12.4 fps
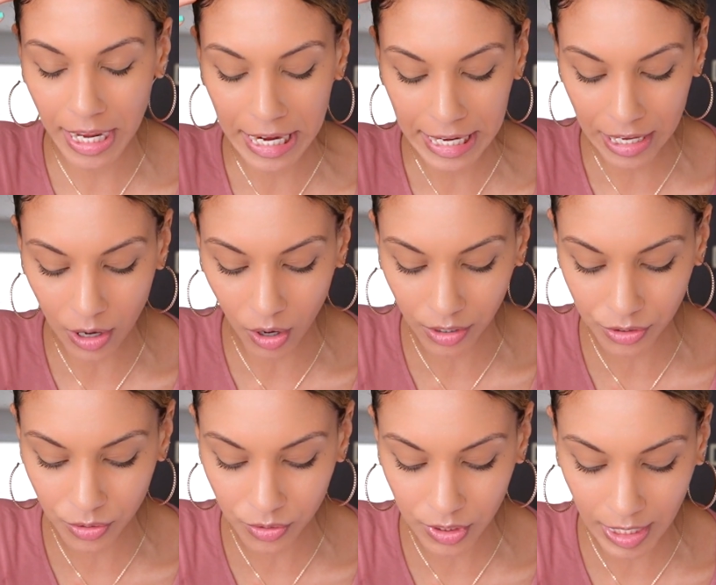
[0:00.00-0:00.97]
And he
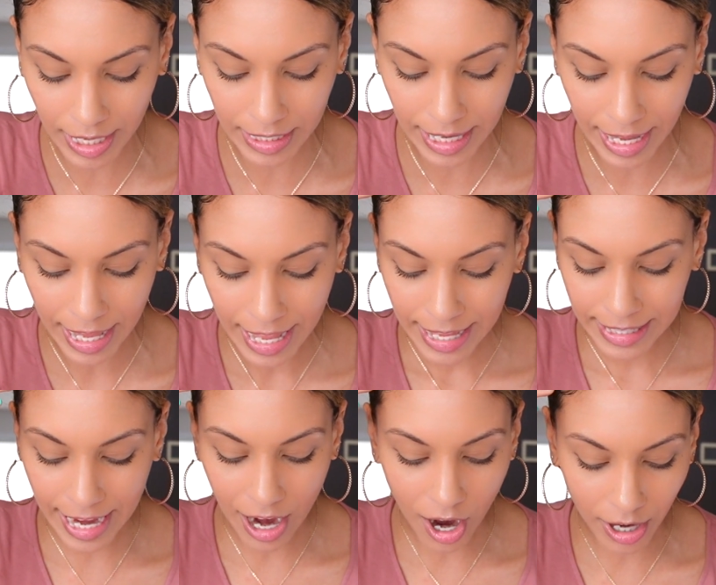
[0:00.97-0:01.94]
also said that
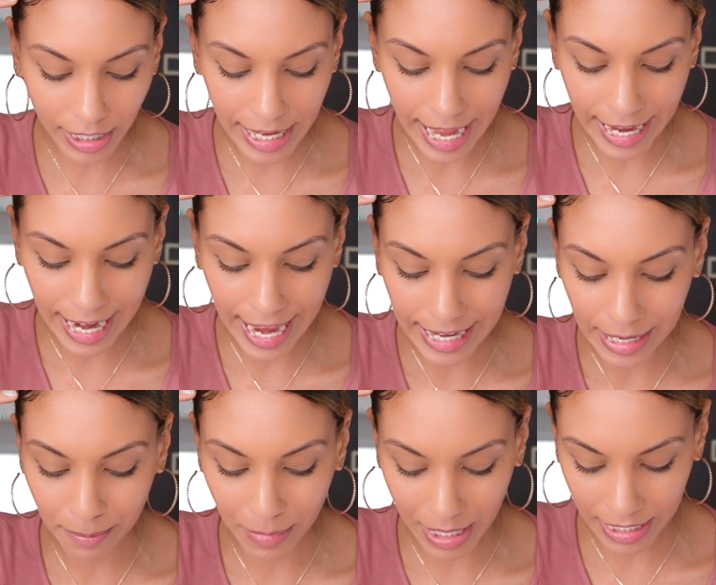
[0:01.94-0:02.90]
they hardly had any
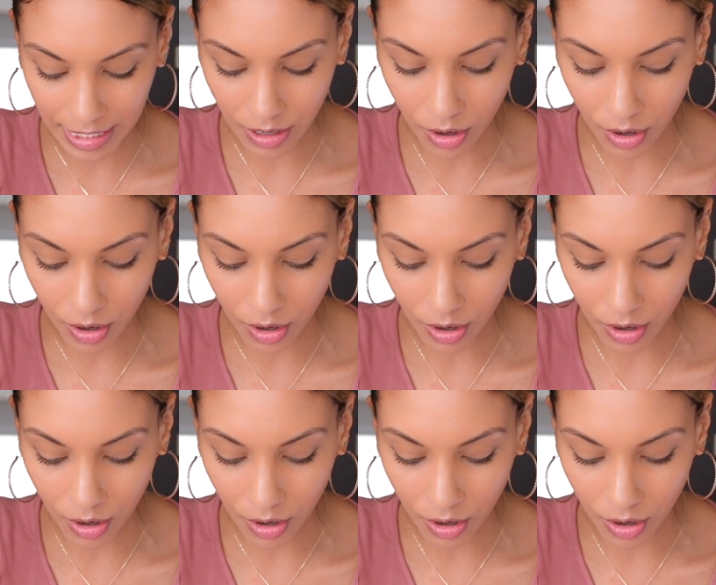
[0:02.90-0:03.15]
money